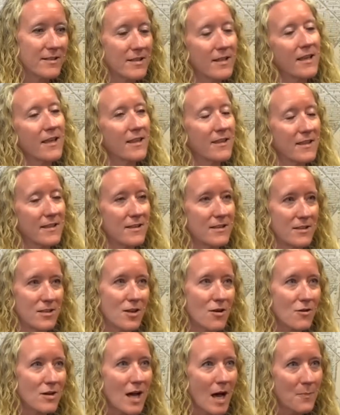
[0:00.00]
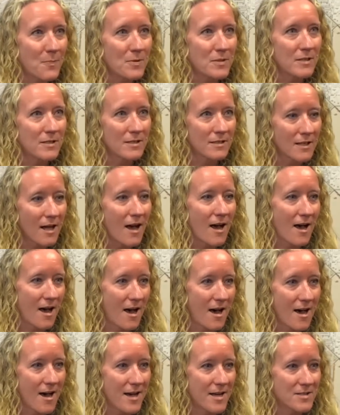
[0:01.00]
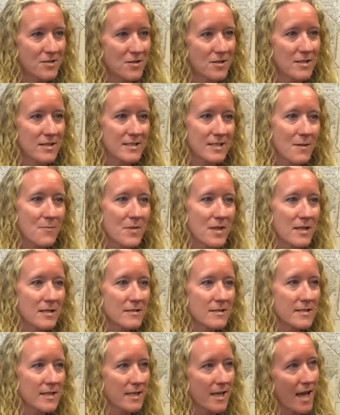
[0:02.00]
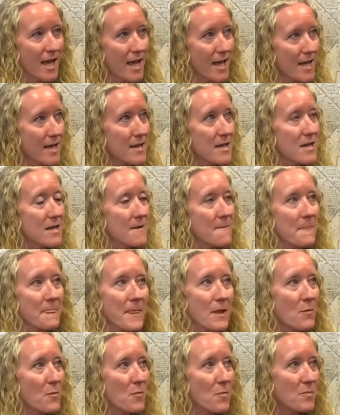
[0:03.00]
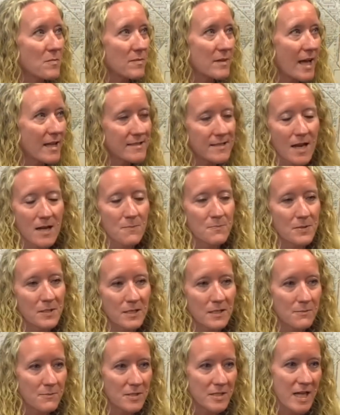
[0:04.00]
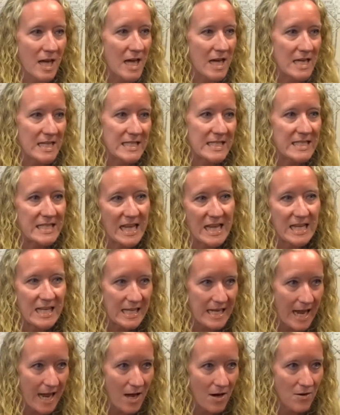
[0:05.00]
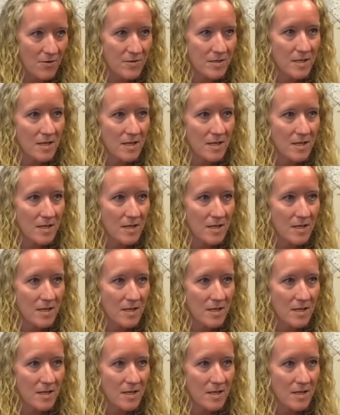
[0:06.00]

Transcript: And, you know, a couple of ahas and some things it's like, ah, eh, that's not applicable to us, take it out.